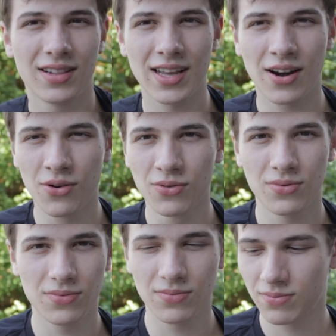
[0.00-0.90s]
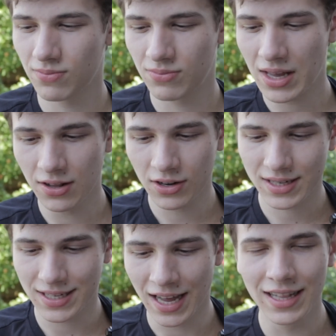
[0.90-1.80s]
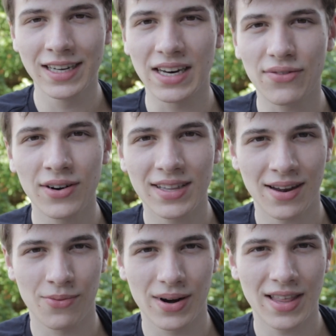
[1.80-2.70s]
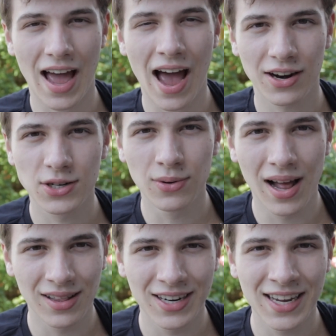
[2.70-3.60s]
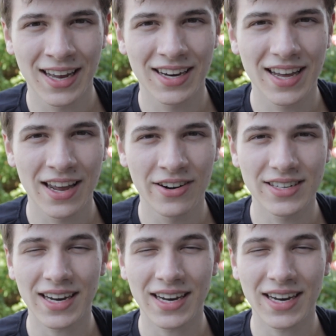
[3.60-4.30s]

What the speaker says: they look slightly different than where the actual LED indicator is,